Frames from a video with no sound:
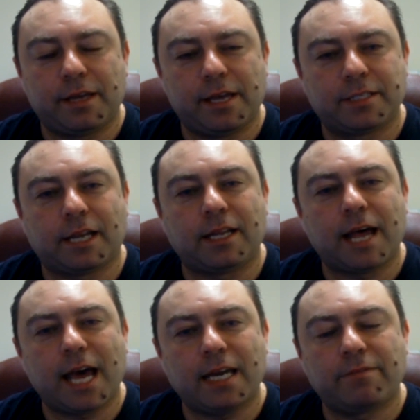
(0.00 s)
is a
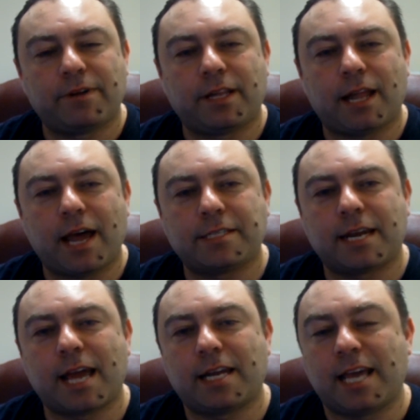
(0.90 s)
lot of clients that
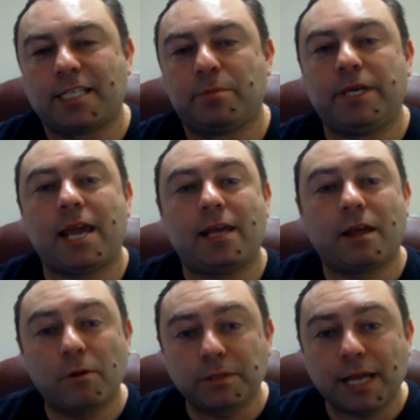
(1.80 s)
had SBA
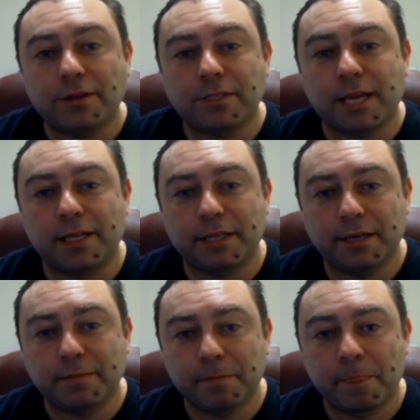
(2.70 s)
loans
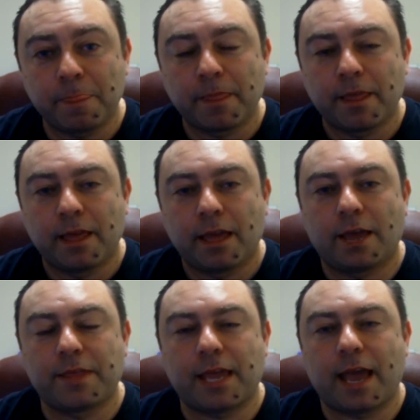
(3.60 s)
outstanding, mm-hmm.
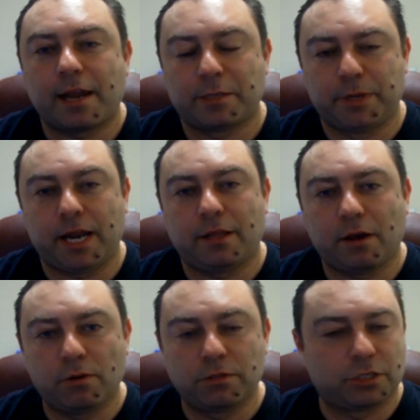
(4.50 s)
and they had SBA
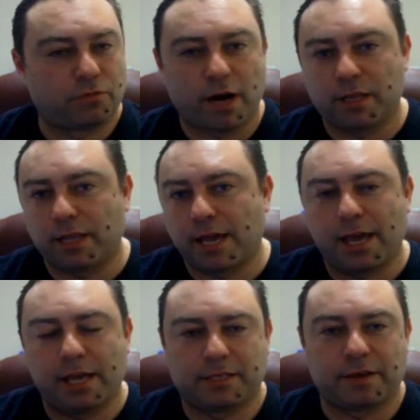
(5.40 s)
loans, just regular
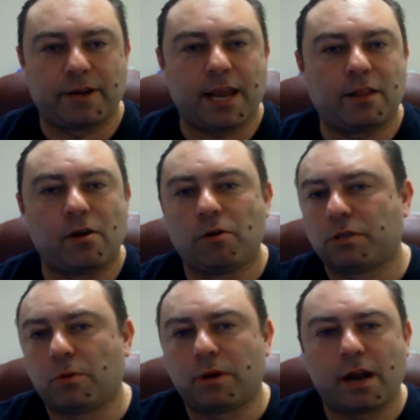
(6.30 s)
7A loans
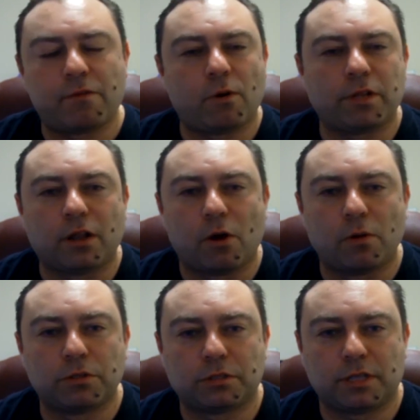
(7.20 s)
or whatever, all the
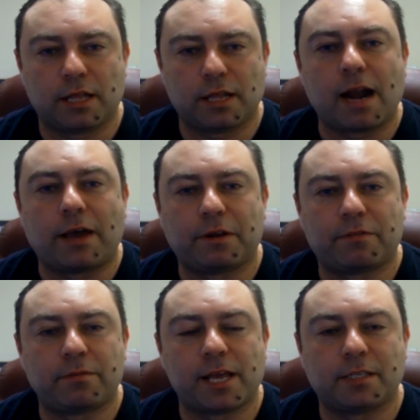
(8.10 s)
loans that are out there
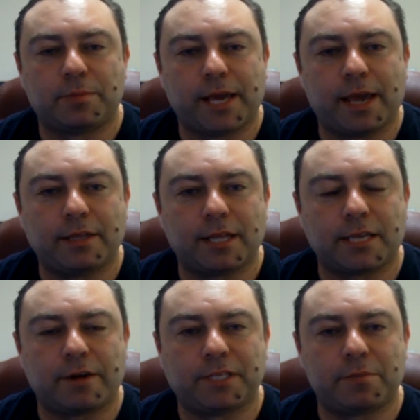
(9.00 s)
from the SBA, that's
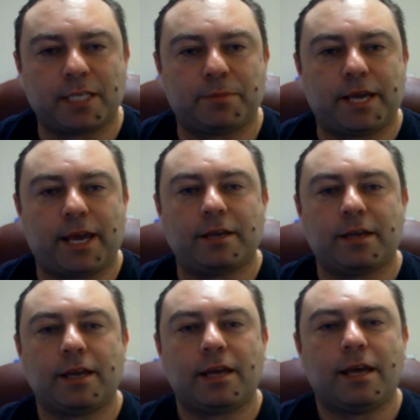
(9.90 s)
guaranteed by SBA.
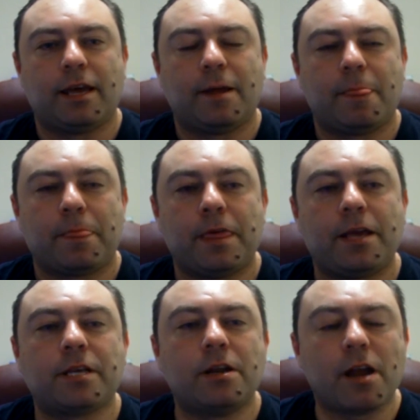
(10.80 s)
Right.
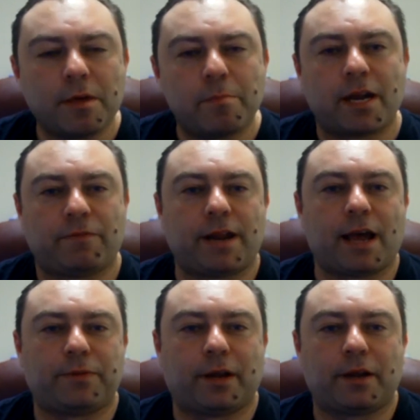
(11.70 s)
There's another benefit
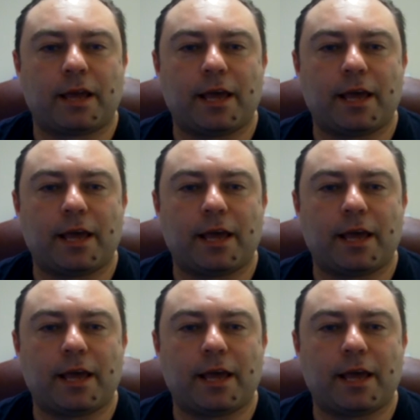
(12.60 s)
out there.